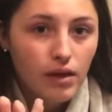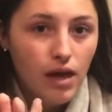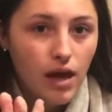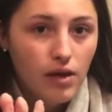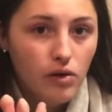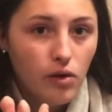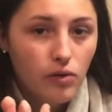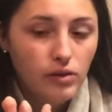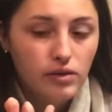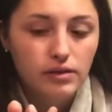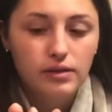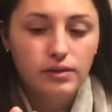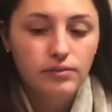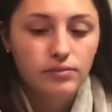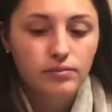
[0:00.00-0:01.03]
I know
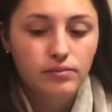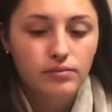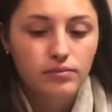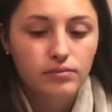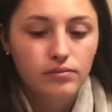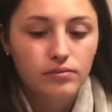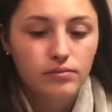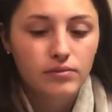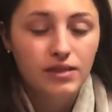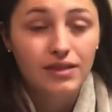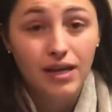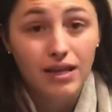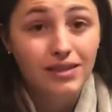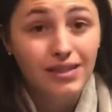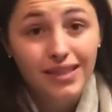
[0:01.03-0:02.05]
it's
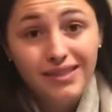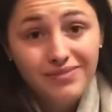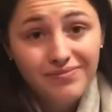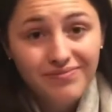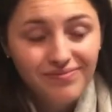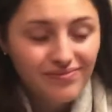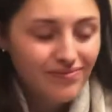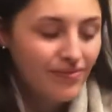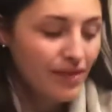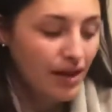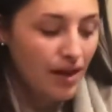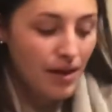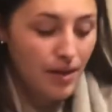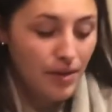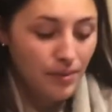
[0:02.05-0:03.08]
disgusting,
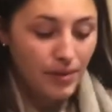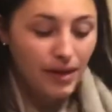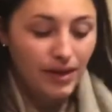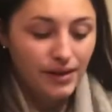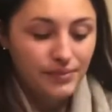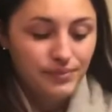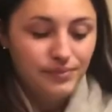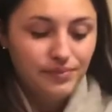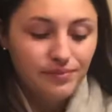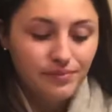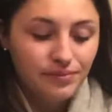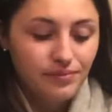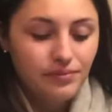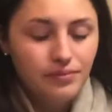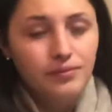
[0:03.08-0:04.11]
but
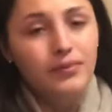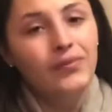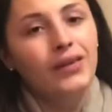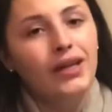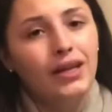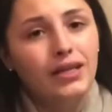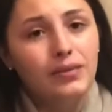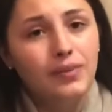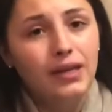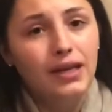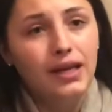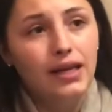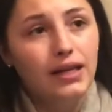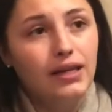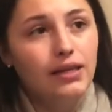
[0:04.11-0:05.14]
it's my
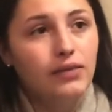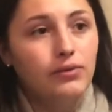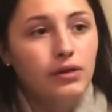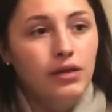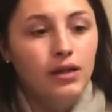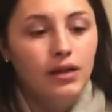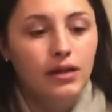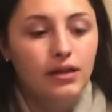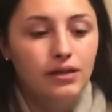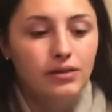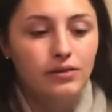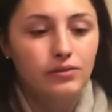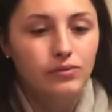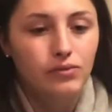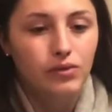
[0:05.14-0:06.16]
hand. I live with it. It's
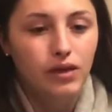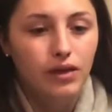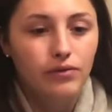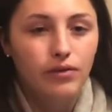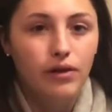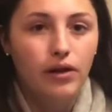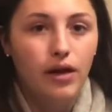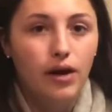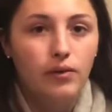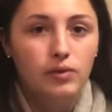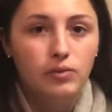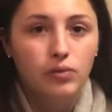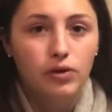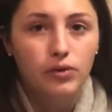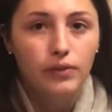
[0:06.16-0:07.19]
whatever. I was
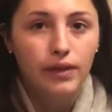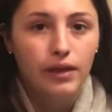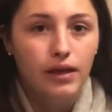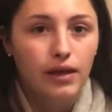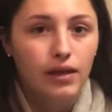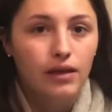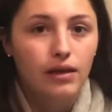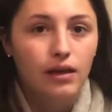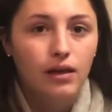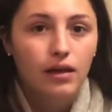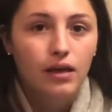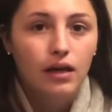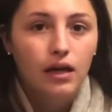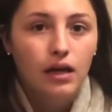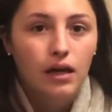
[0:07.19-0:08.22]
born with it.
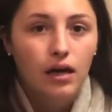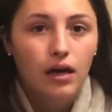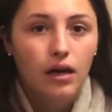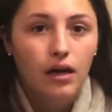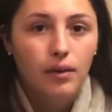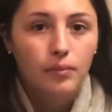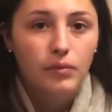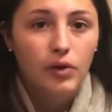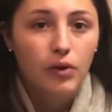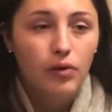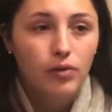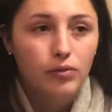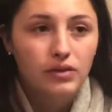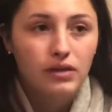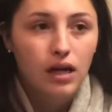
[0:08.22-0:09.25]
No,
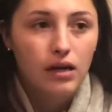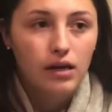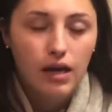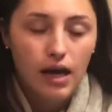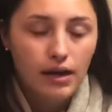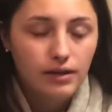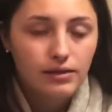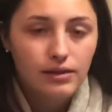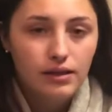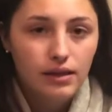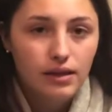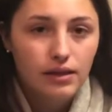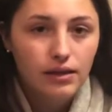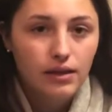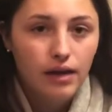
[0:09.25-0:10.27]
it was not an
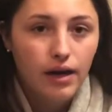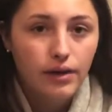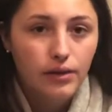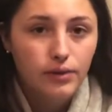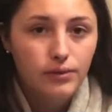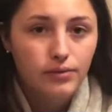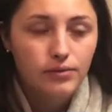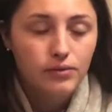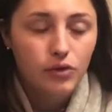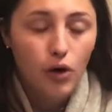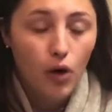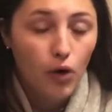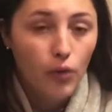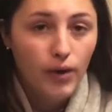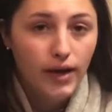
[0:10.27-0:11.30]
accident. I don't
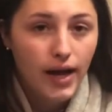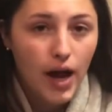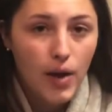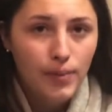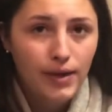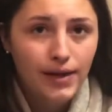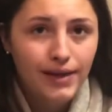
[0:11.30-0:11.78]
know what happened.